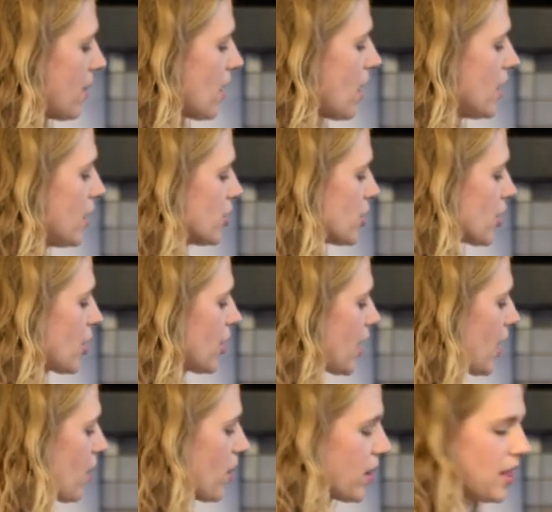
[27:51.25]
the onions are
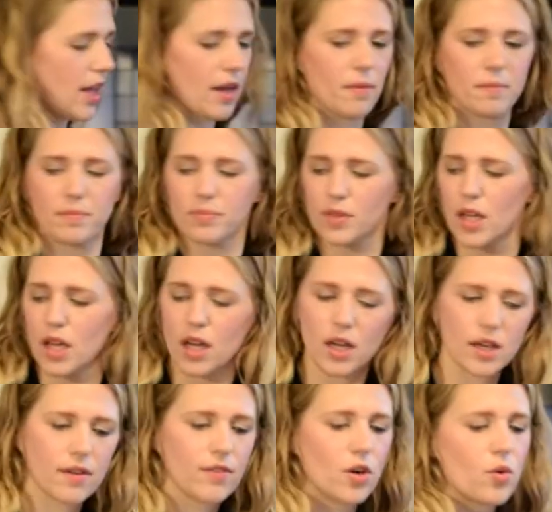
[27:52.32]
cooking with it.
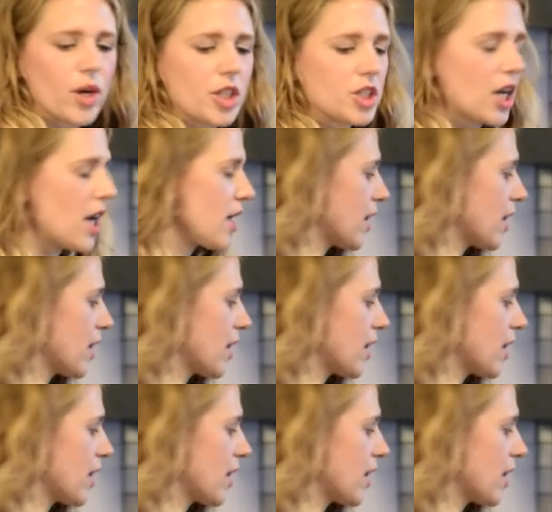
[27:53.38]
I'll give you a quick shot